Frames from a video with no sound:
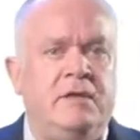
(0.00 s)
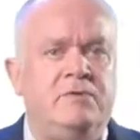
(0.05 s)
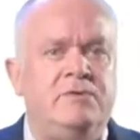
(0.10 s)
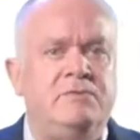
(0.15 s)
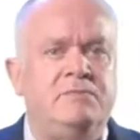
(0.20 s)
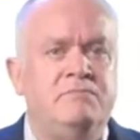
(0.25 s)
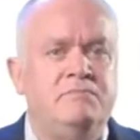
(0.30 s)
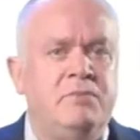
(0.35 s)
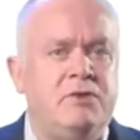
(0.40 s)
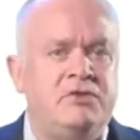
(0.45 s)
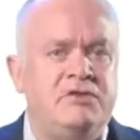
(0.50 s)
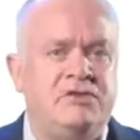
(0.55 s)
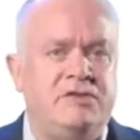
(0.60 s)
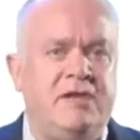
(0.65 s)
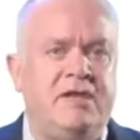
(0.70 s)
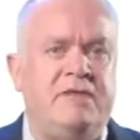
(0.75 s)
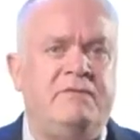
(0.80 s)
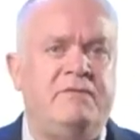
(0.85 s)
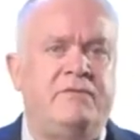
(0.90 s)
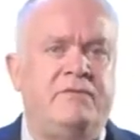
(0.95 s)
was much
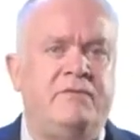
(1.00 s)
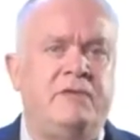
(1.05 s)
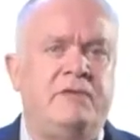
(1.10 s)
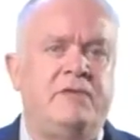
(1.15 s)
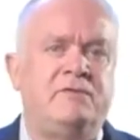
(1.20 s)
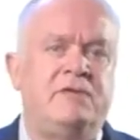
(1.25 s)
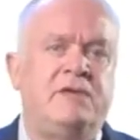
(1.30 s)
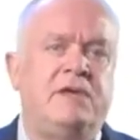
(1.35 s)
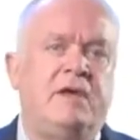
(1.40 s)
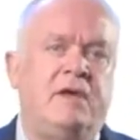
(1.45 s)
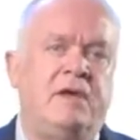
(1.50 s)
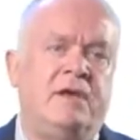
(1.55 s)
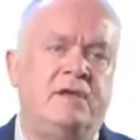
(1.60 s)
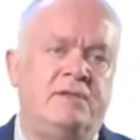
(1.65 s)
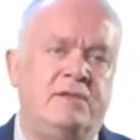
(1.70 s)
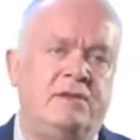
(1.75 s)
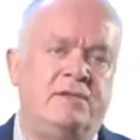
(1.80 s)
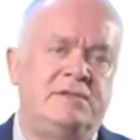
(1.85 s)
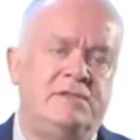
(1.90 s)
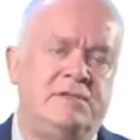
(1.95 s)
safer than using high
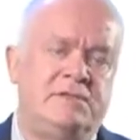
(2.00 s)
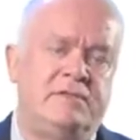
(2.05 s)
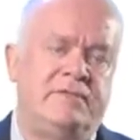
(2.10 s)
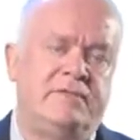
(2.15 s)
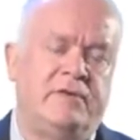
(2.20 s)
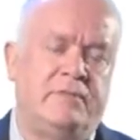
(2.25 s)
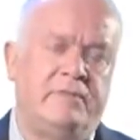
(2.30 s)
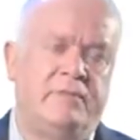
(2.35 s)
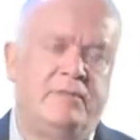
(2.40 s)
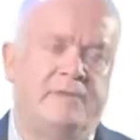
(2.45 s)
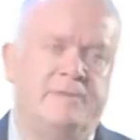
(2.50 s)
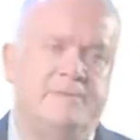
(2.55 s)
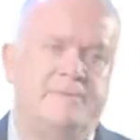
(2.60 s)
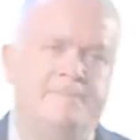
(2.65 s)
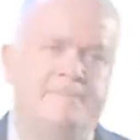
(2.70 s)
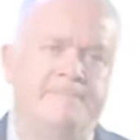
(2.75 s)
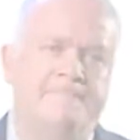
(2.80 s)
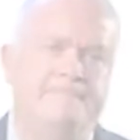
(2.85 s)
doses of opiates.